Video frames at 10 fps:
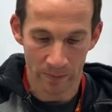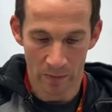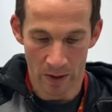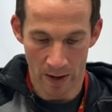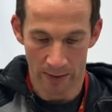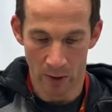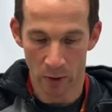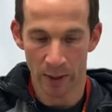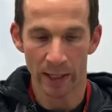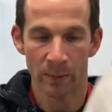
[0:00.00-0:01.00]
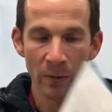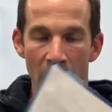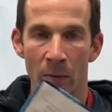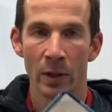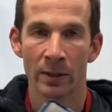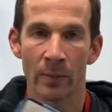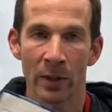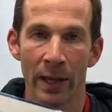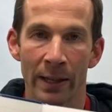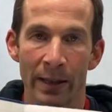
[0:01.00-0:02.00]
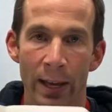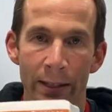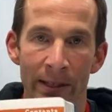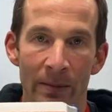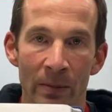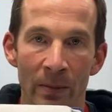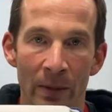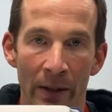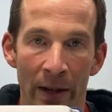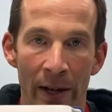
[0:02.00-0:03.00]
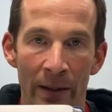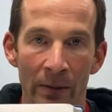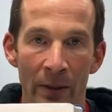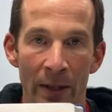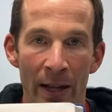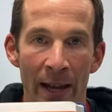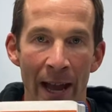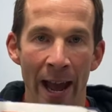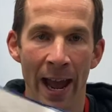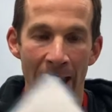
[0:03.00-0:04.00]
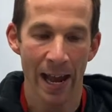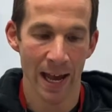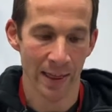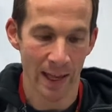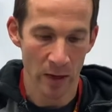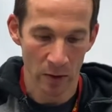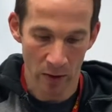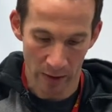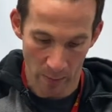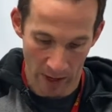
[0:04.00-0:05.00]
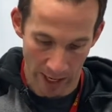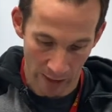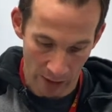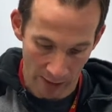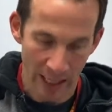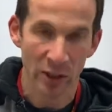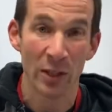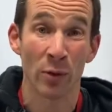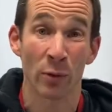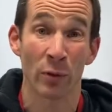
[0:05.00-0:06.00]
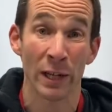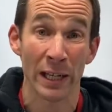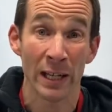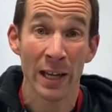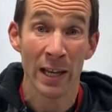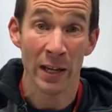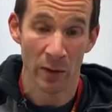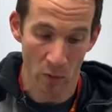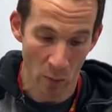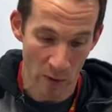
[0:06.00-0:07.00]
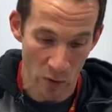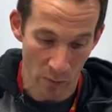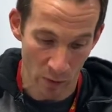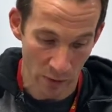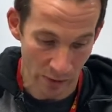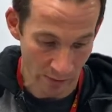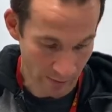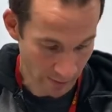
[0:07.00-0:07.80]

right, the Old Testament one will look something like this, all right? And then you turn the page. It's actually 3 in your Roman numerals.